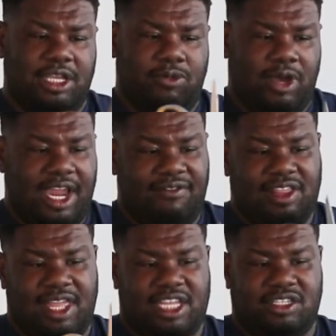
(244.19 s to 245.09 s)
you want
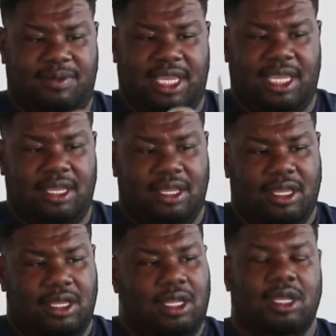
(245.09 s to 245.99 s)
everything to be
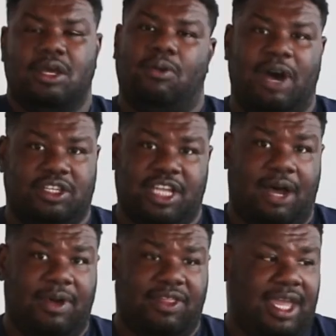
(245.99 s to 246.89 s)
washed
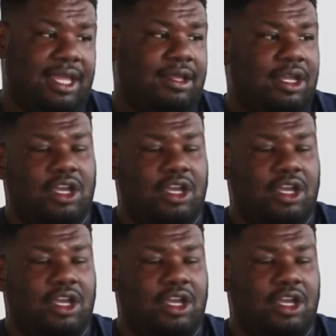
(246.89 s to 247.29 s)
out with it.